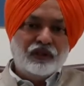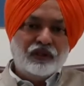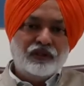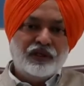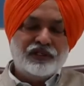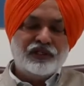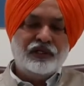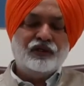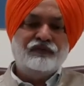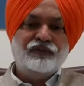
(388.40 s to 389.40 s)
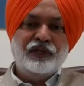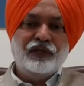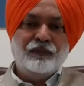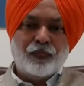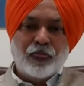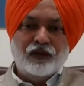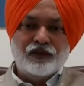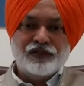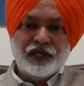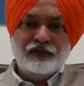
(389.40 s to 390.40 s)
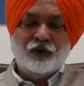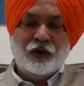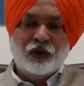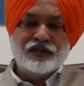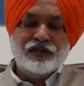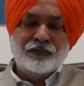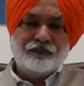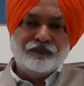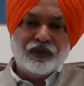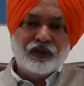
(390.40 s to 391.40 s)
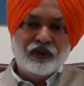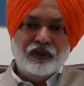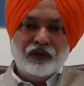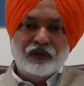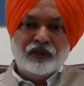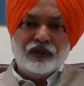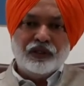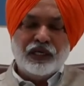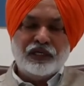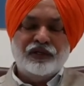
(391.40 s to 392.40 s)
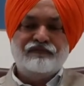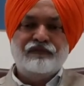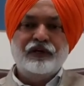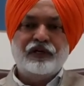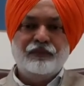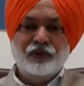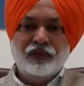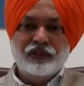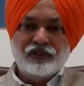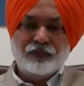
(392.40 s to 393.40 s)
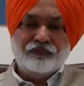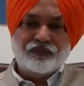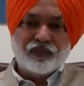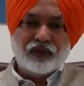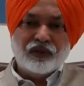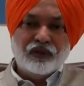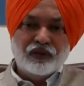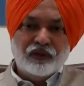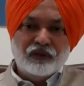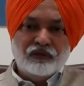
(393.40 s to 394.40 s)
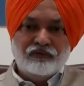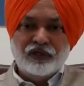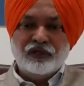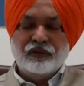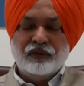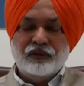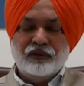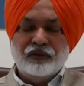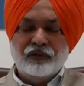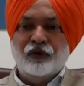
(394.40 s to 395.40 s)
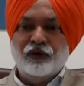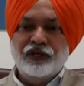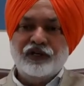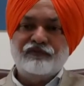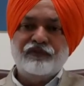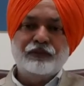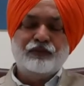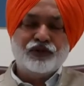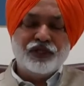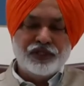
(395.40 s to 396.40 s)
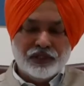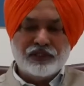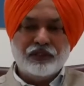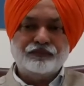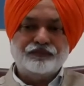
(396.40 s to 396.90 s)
The result of the same was that different tribunals were following different procedures,